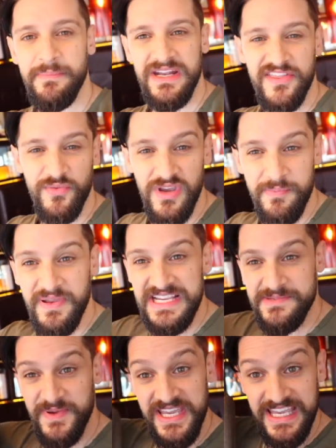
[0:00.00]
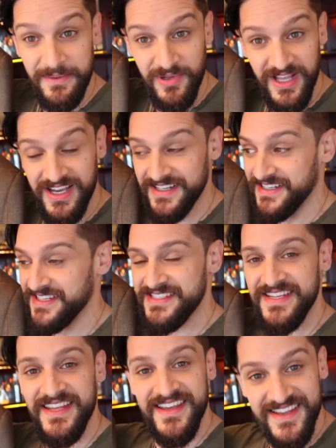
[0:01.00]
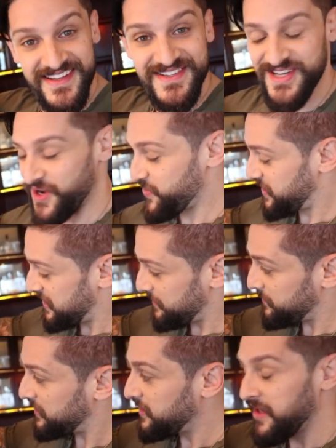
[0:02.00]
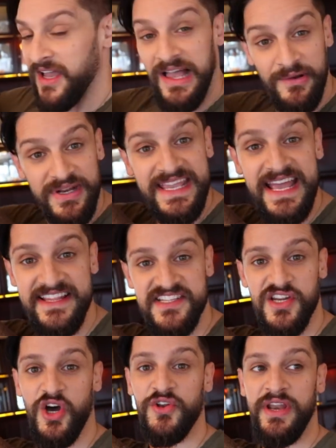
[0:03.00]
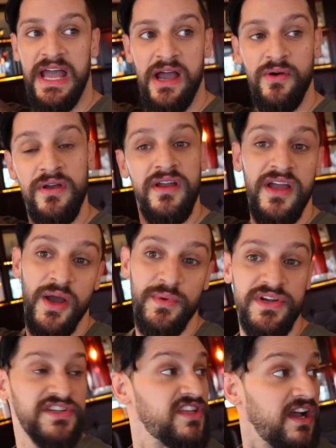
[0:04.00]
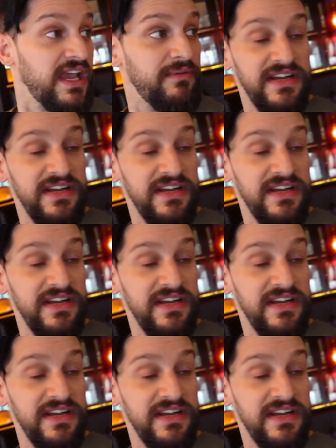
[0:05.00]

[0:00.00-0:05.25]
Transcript: bit of three-piece peaky blinders. So um, I'm gonna get this on now. We're gonna start getting